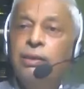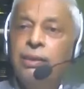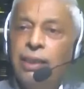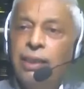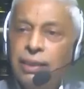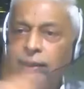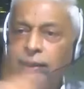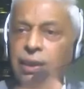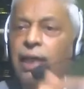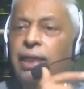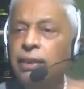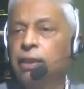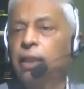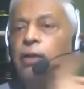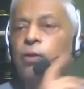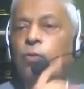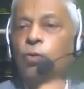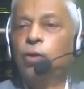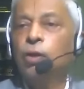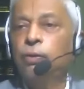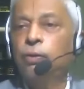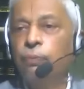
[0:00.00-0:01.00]

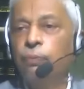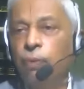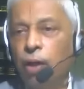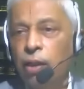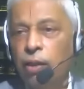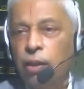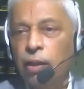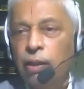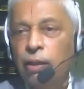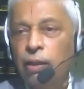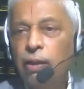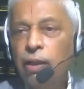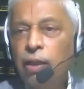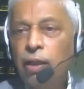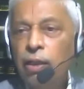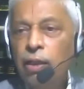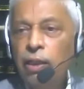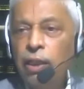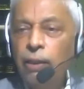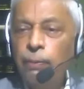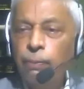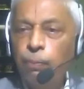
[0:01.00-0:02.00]
succession to the father.
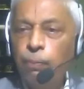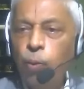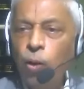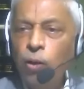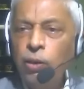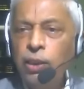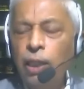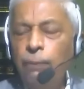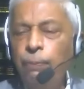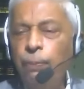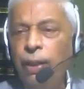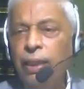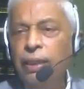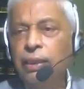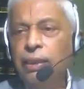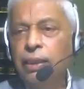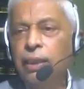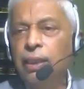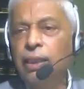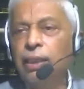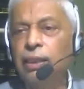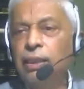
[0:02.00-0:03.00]
In both
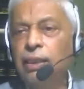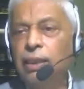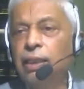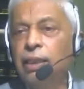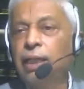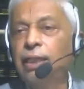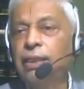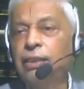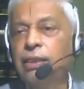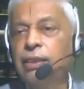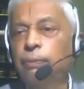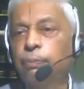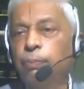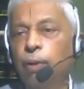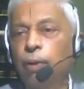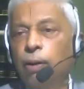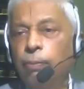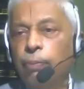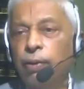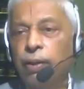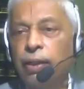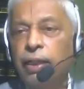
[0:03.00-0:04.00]
capacities, he gets the
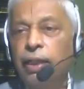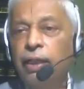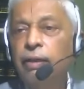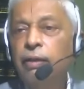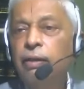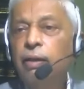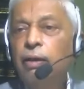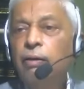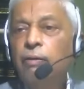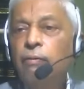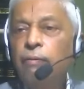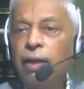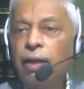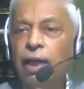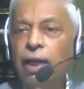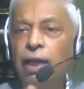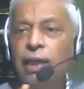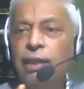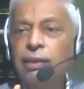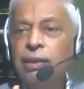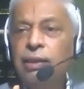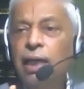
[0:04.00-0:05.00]
property.
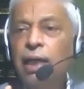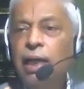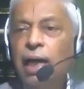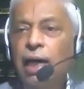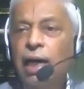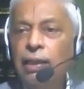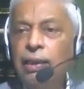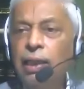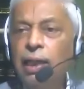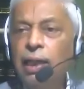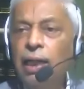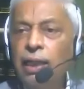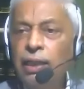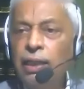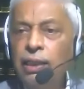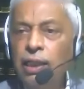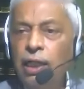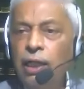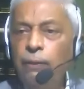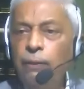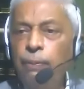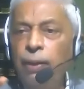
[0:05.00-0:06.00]
Whereas an
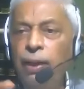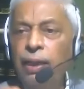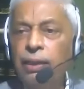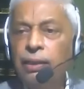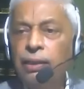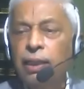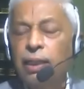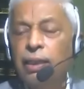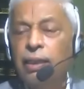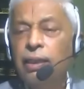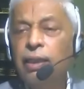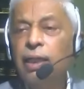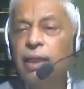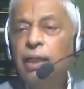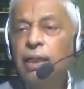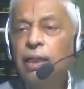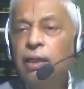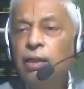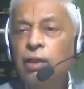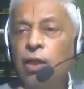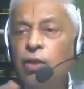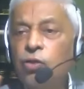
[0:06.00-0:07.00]
illegitimate son
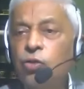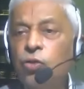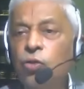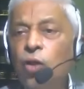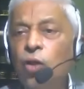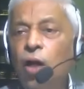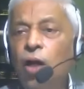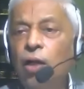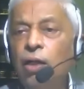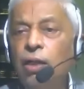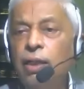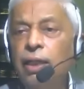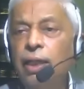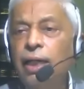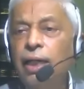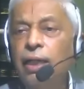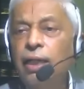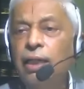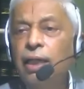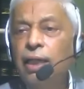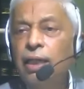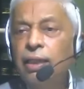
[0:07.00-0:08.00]
does not
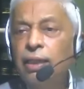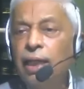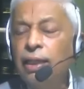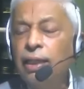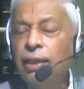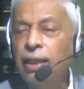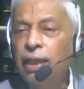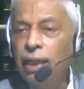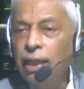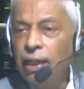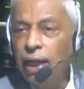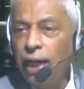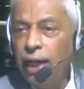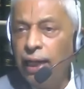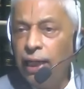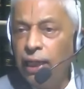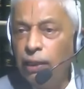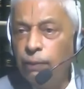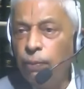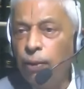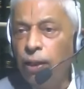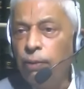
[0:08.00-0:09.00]
get any
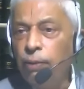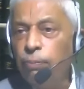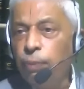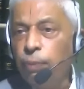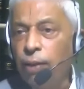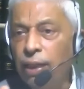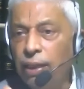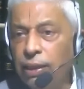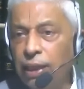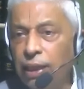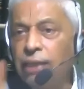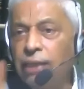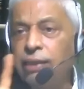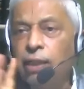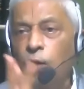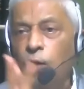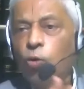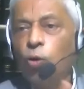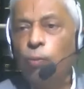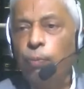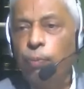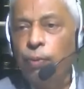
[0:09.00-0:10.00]
right by birth as a
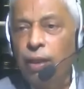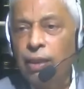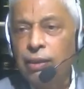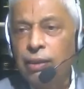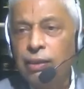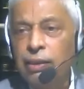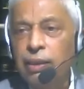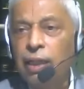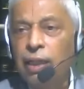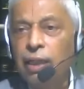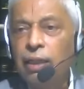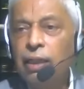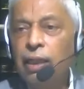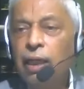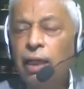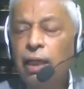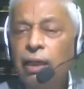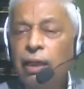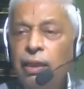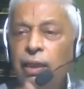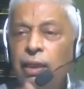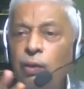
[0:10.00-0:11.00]
co-partner.
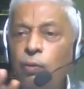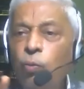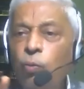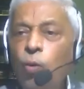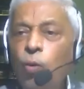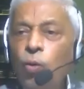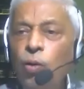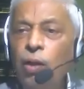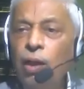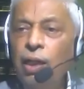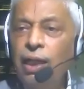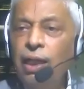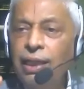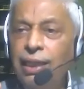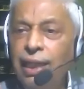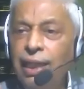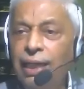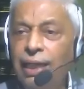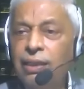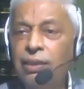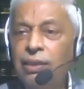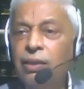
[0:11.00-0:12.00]
He only
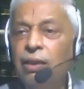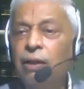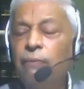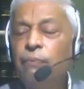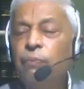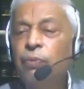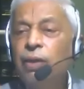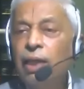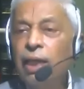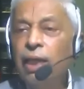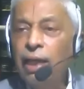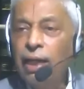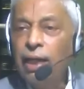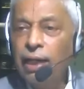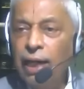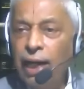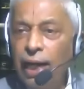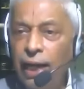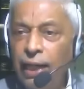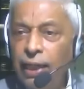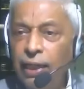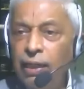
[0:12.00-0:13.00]
gets a
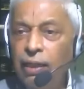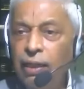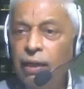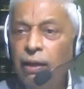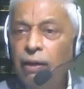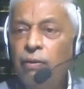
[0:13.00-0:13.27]
right